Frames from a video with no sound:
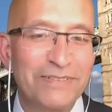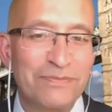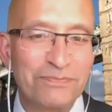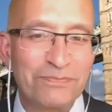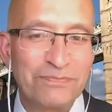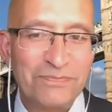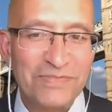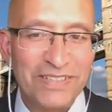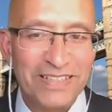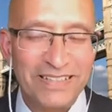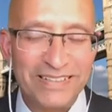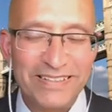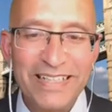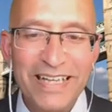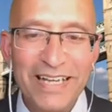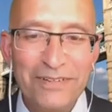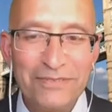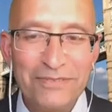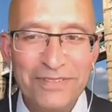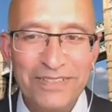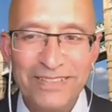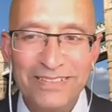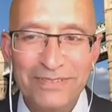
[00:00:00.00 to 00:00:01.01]
they have
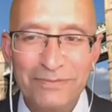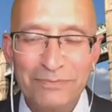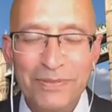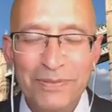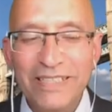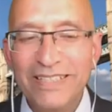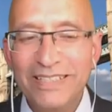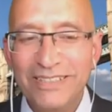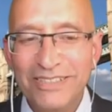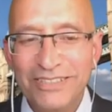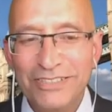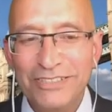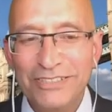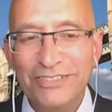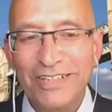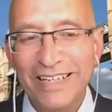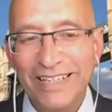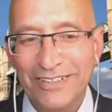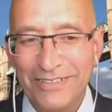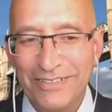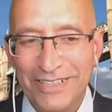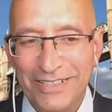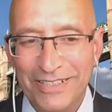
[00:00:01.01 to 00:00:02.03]
a pretty good track
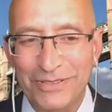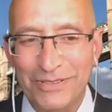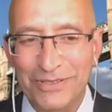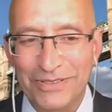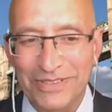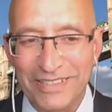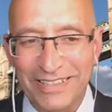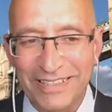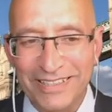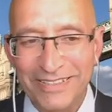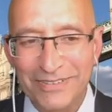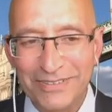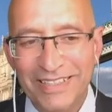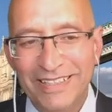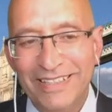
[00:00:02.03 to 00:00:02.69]
record now.